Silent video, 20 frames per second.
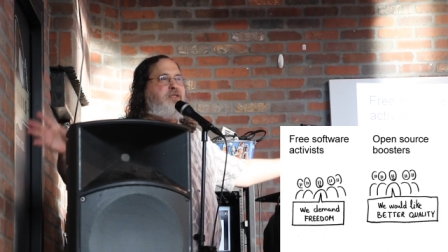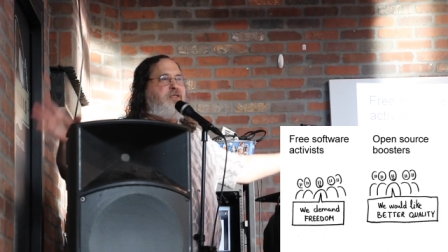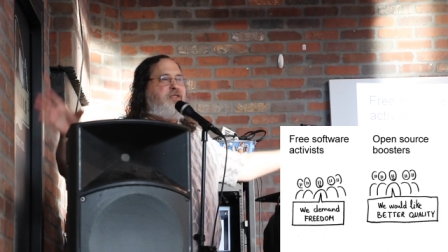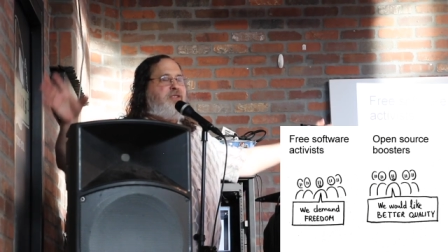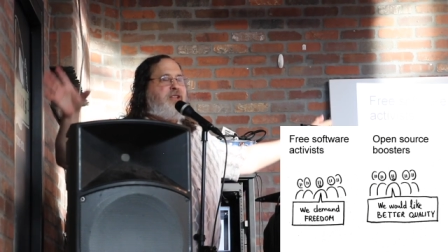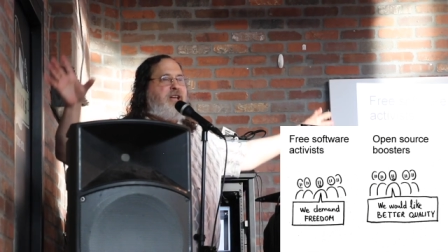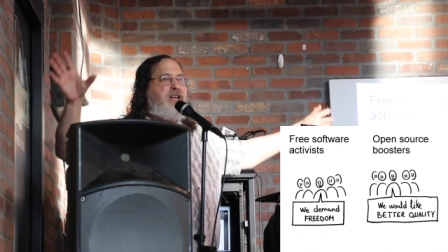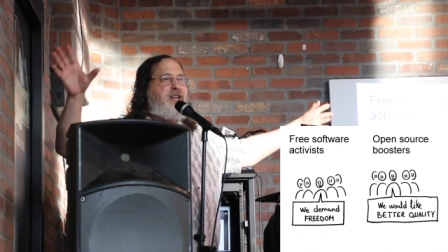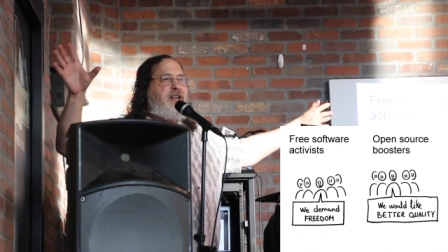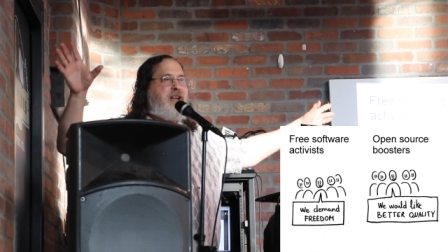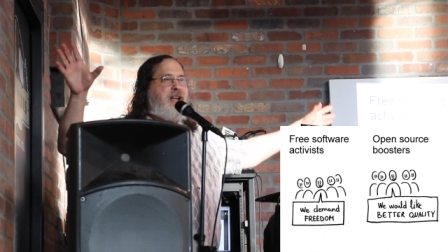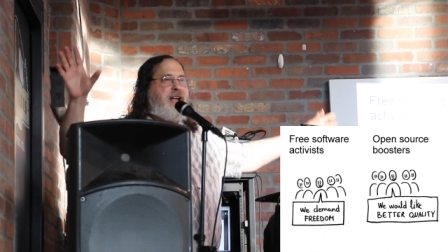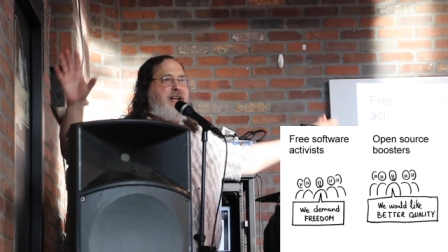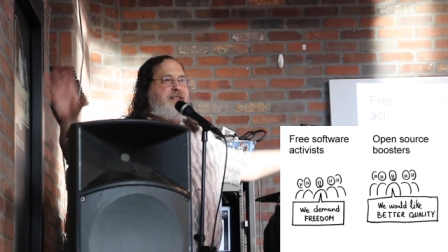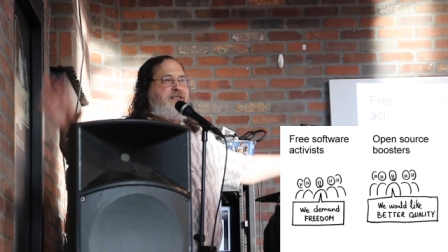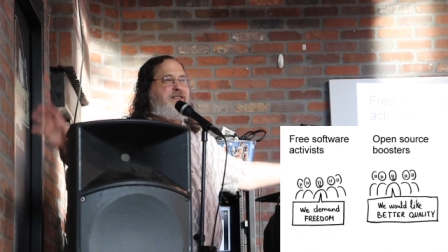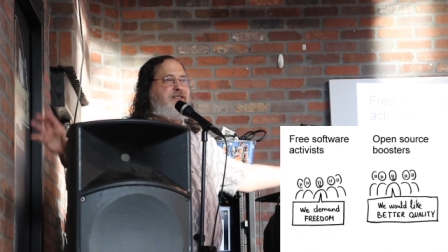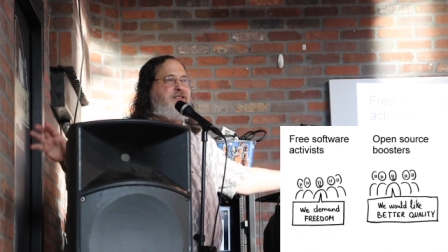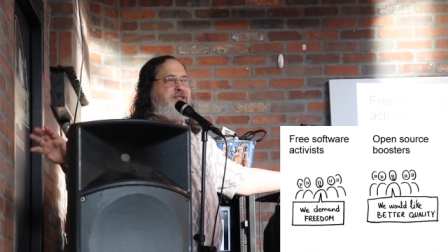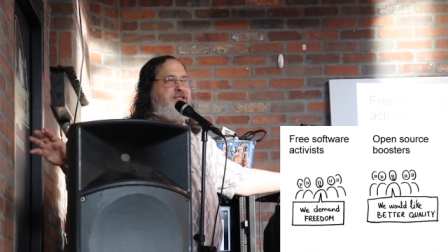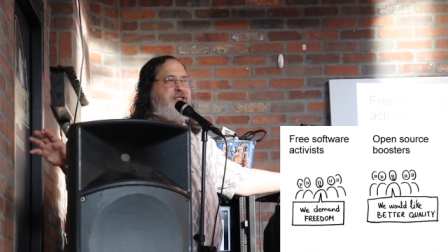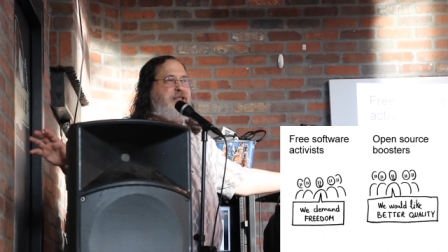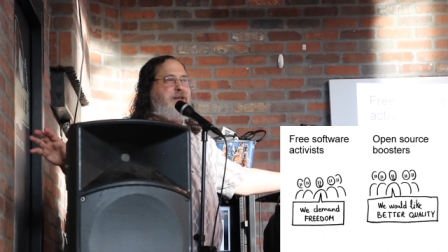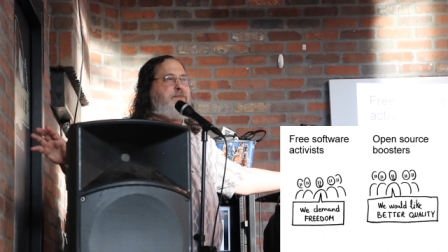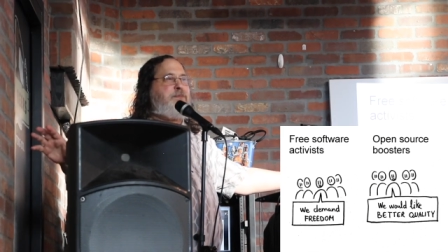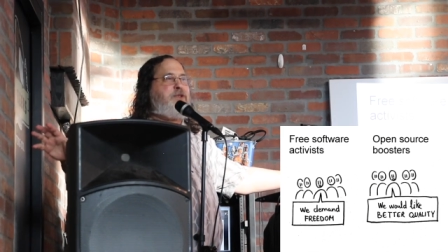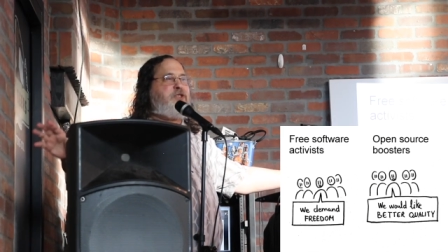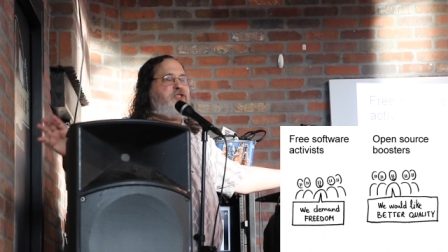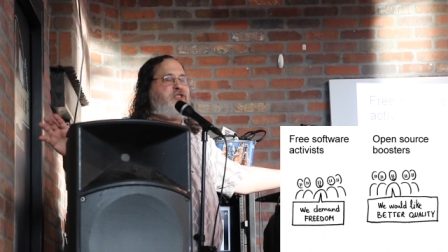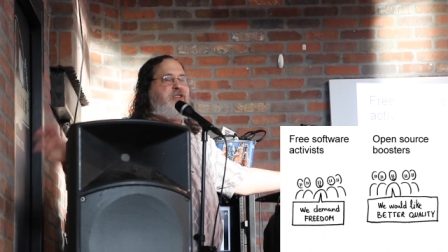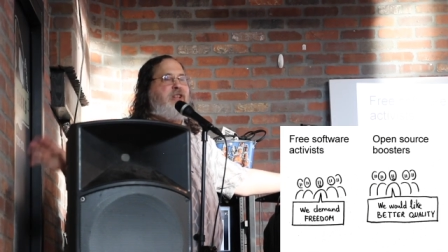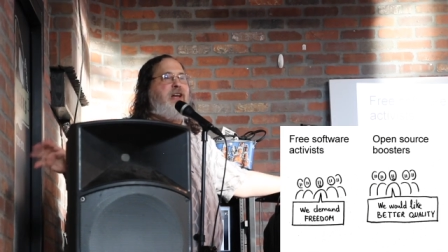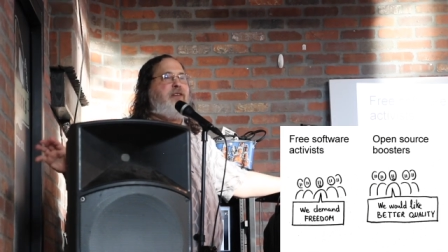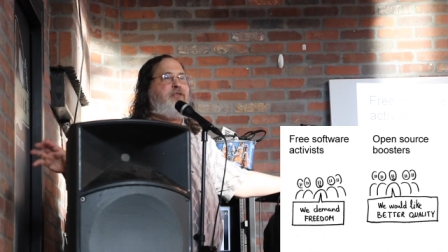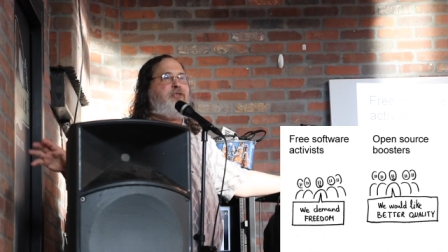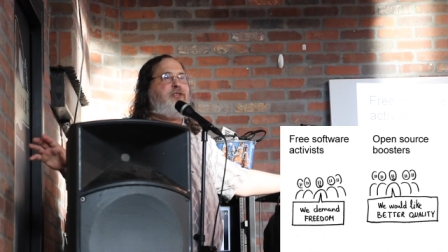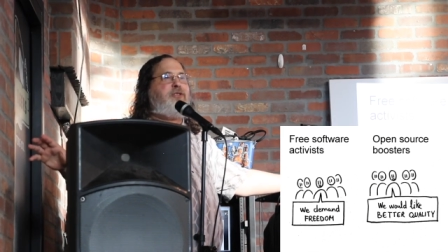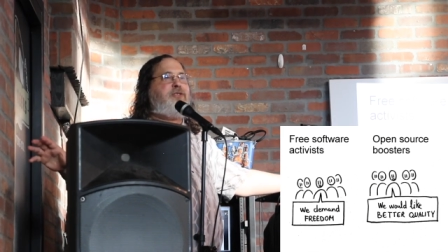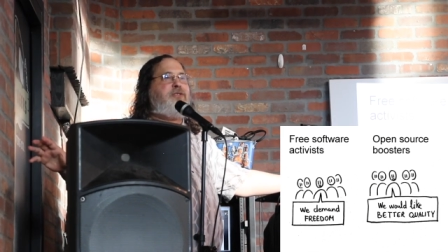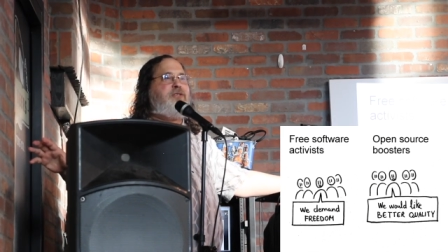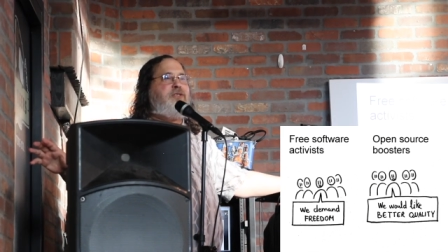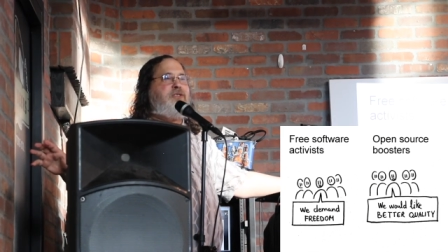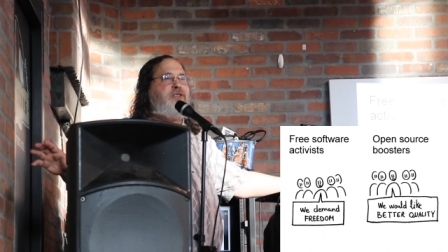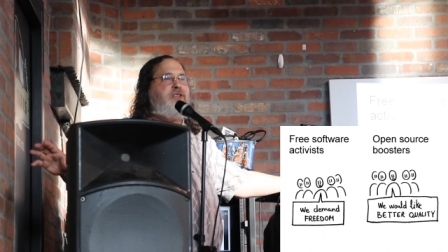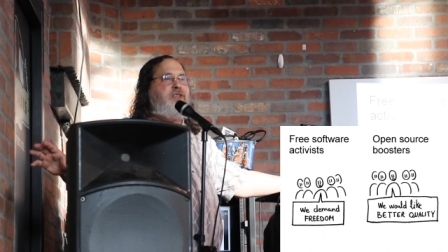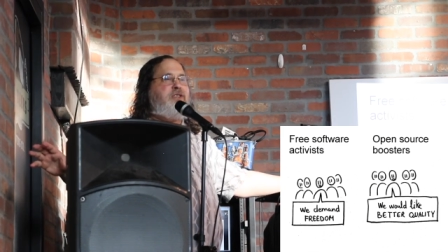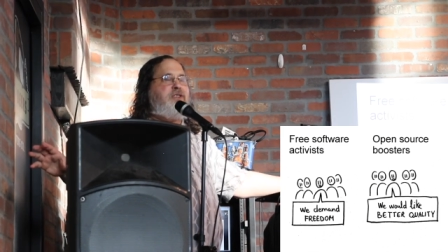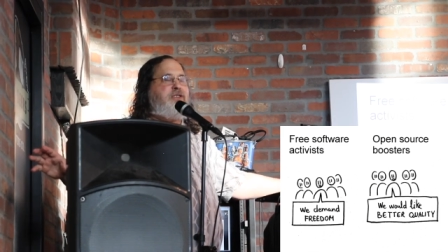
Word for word: that at the deepest level,